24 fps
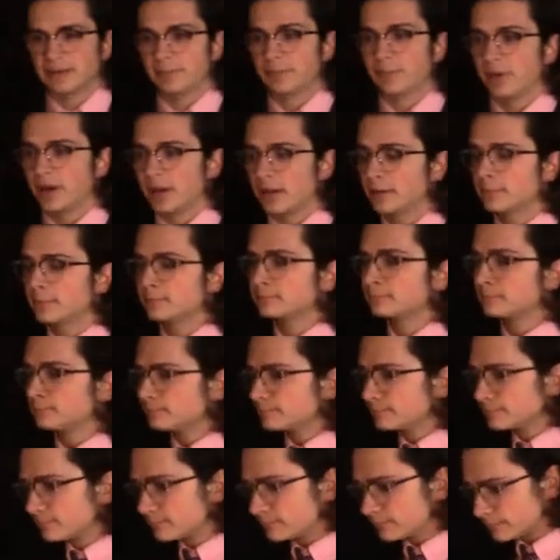but
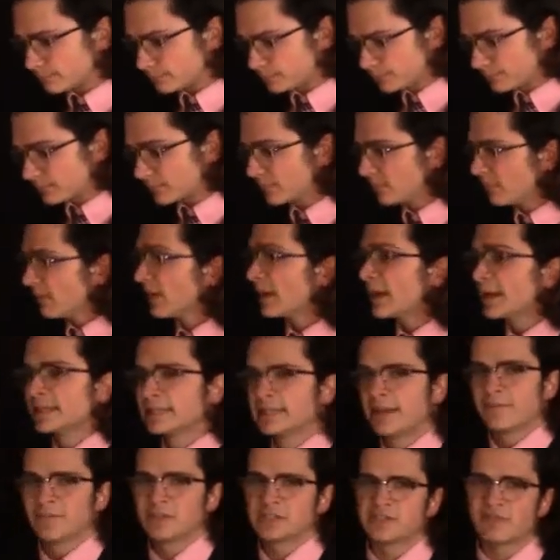
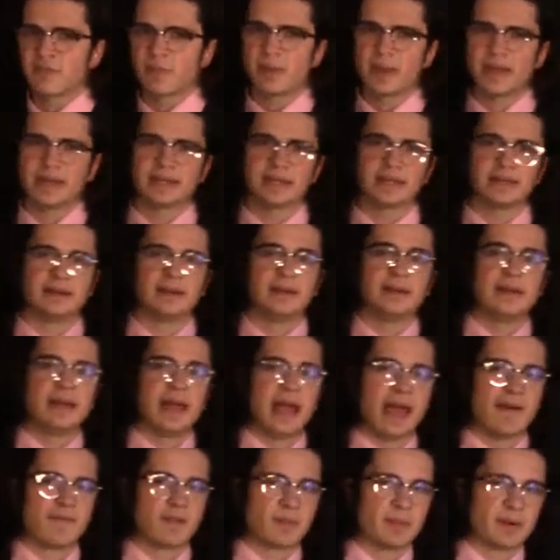difference of opinion.
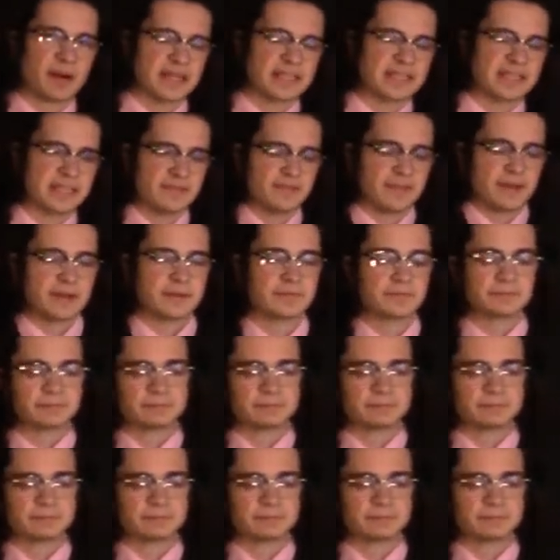Everybody's different.